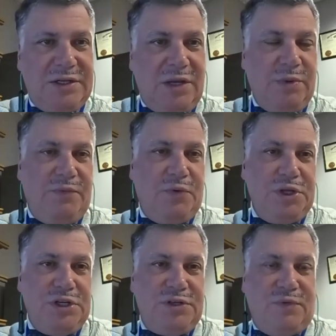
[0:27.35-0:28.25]
It can be
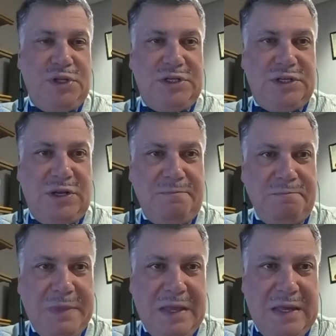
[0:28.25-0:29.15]
Felice, Felice,
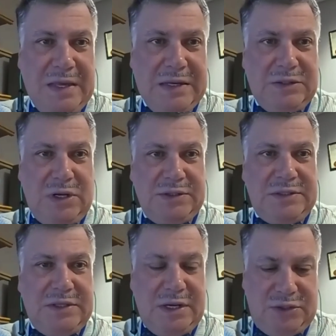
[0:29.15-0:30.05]
as long as
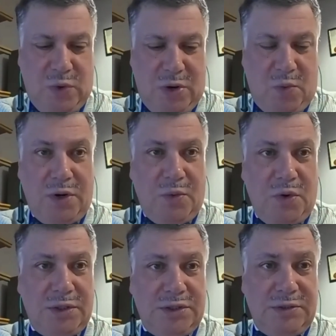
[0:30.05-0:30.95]
it's not a swear word, it
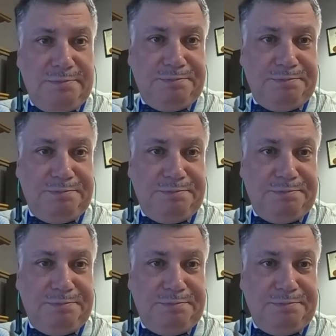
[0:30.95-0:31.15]
works.